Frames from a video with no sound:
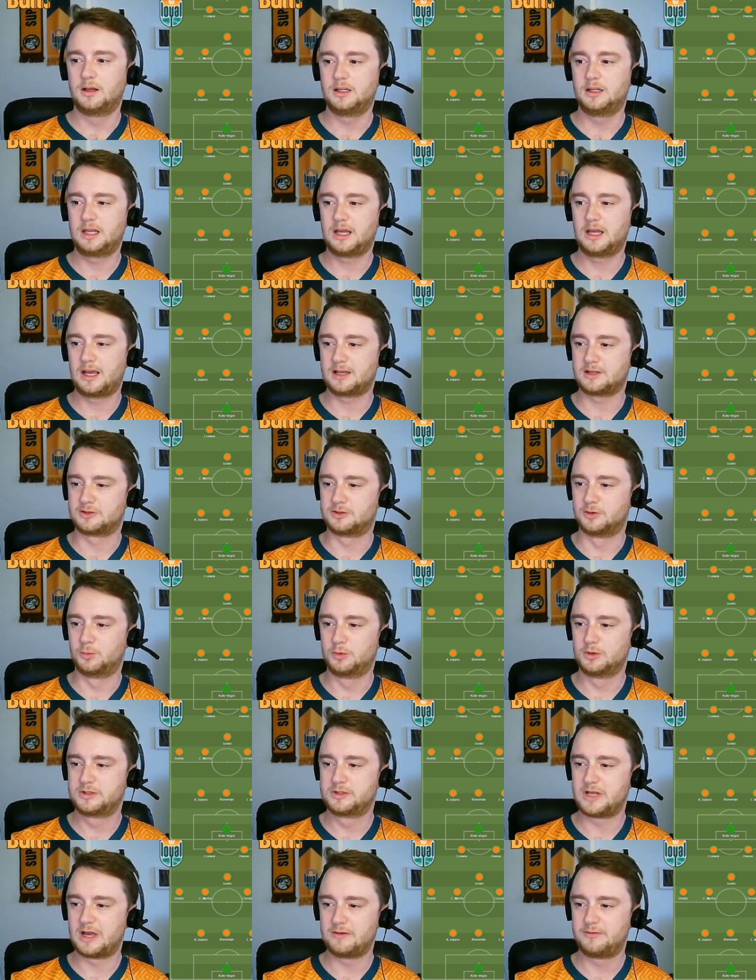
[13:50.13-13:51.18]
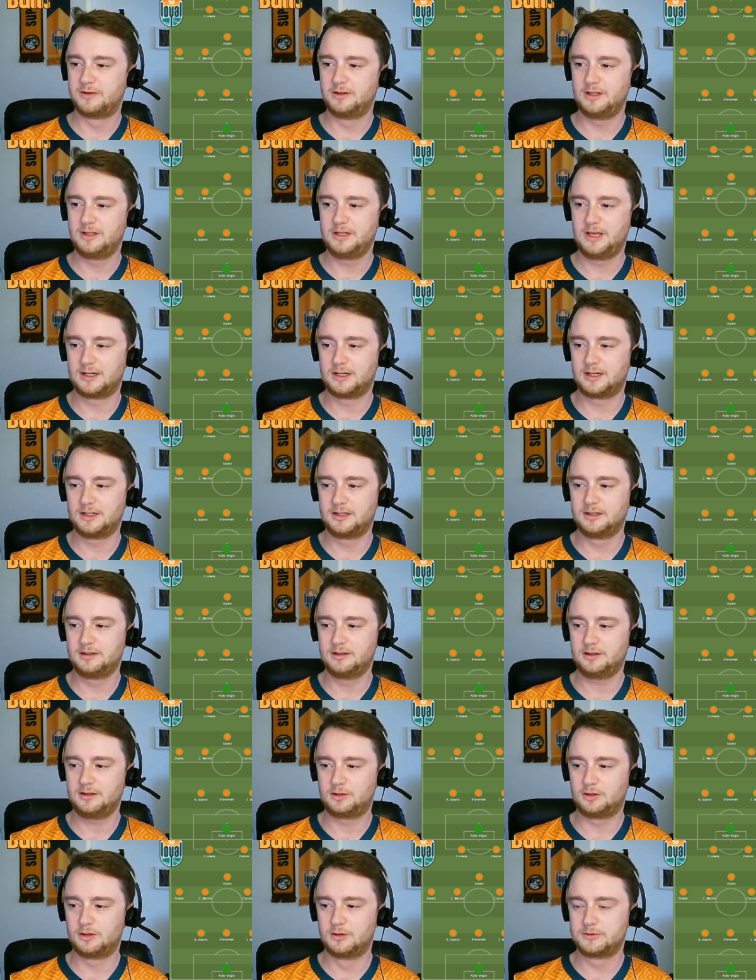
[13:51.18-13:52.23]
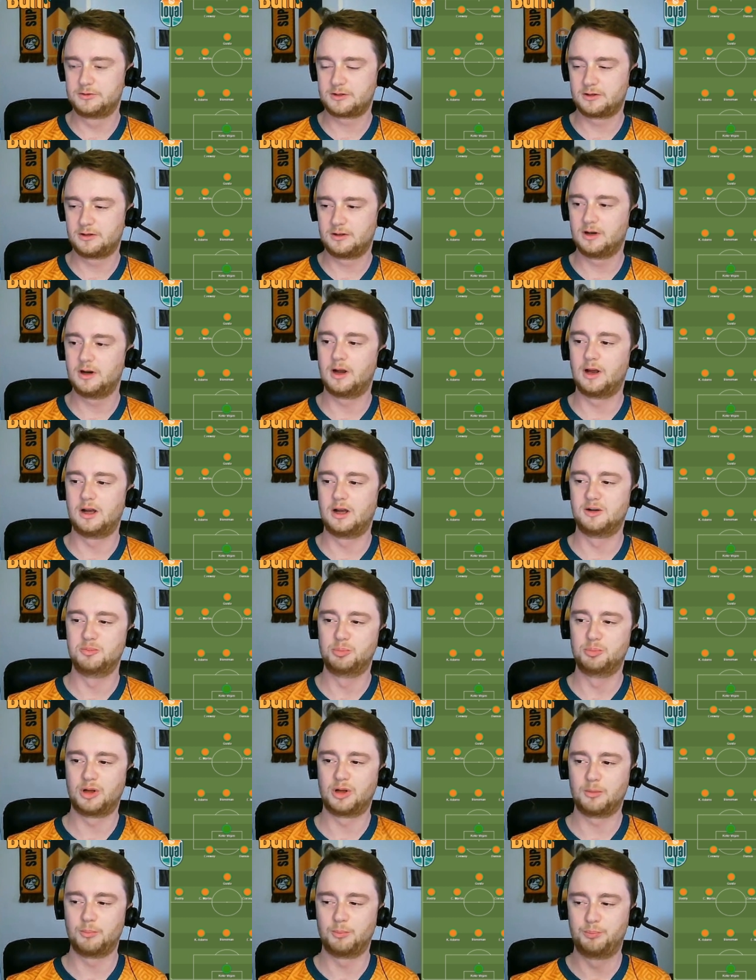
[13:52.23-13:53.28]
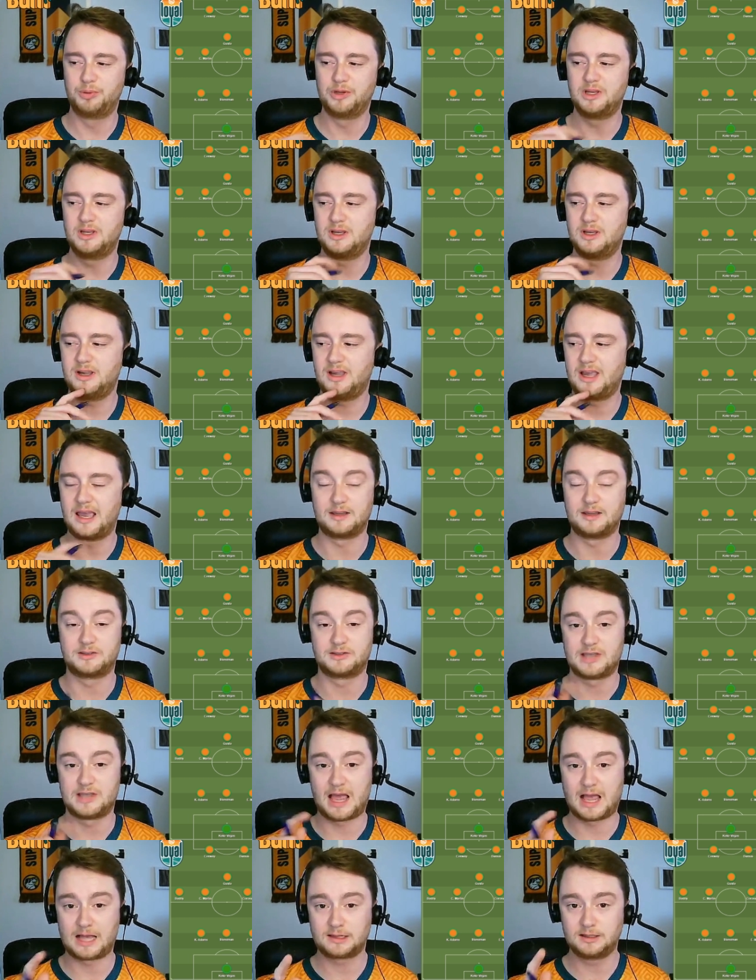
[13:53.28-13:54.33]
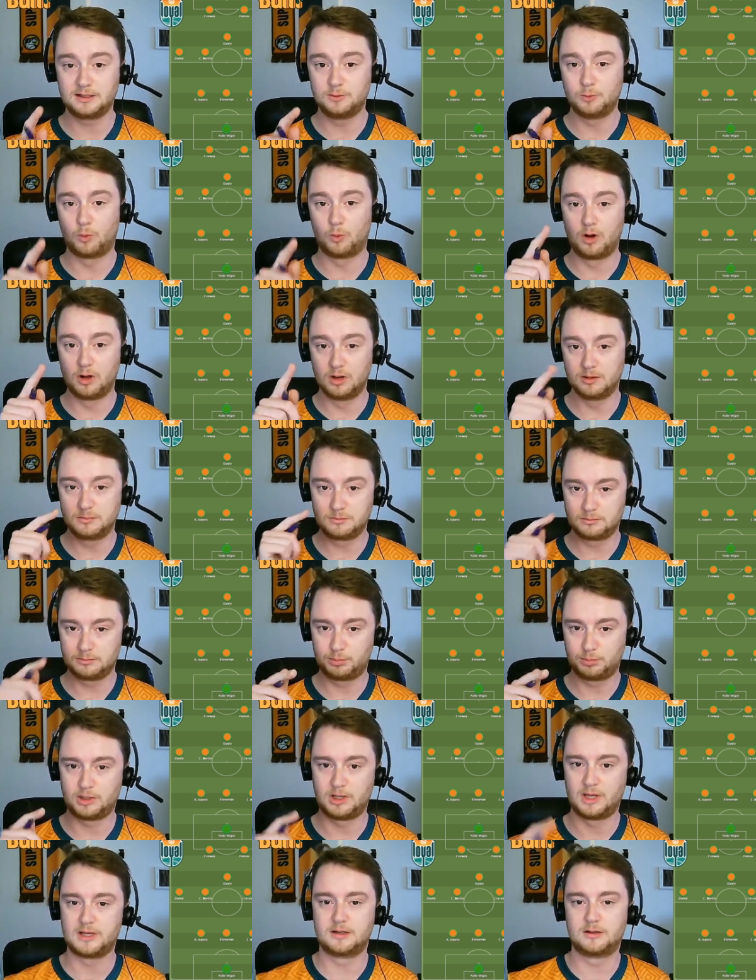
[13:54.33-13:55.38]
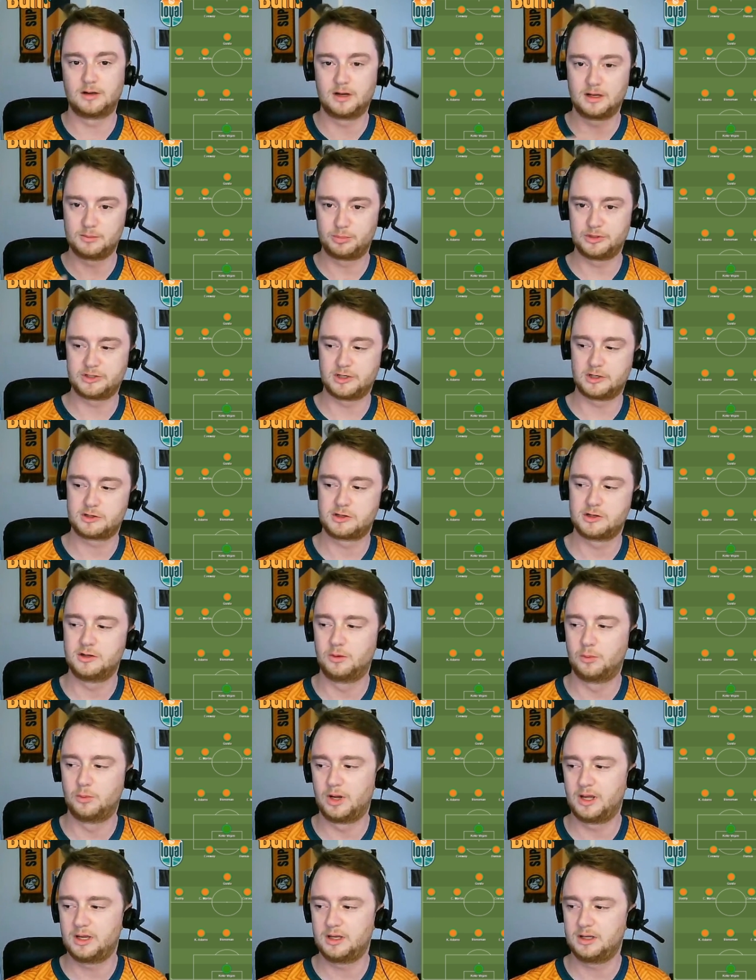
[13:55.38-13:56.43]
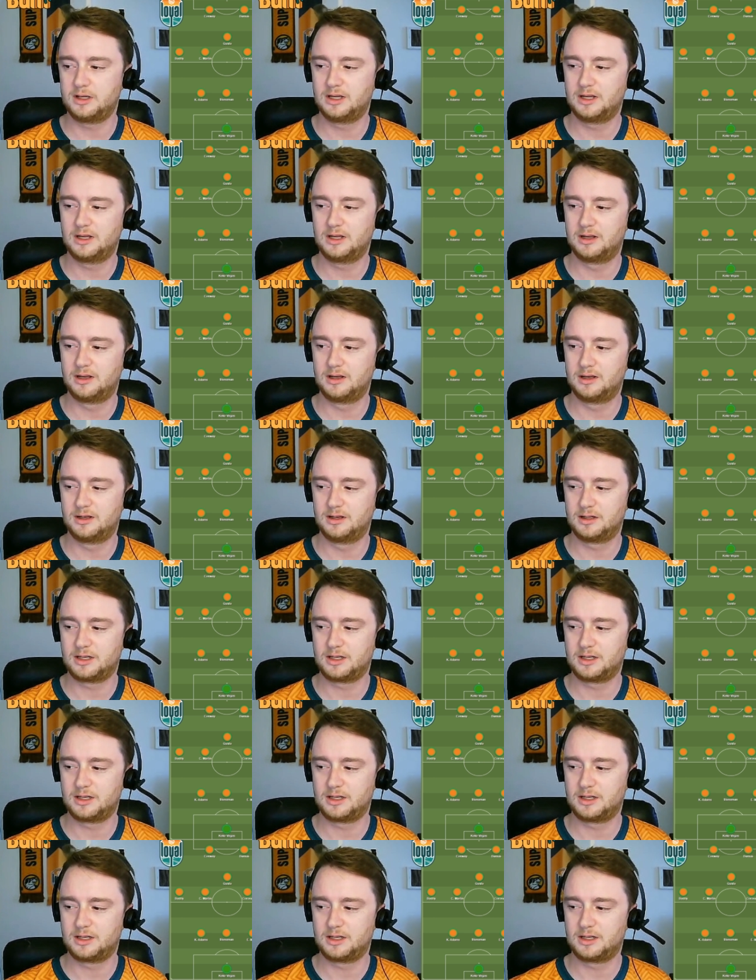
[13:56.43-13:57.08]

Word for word: yeah, so we're definitely getting closer, um, but being exactly one player in position away uh,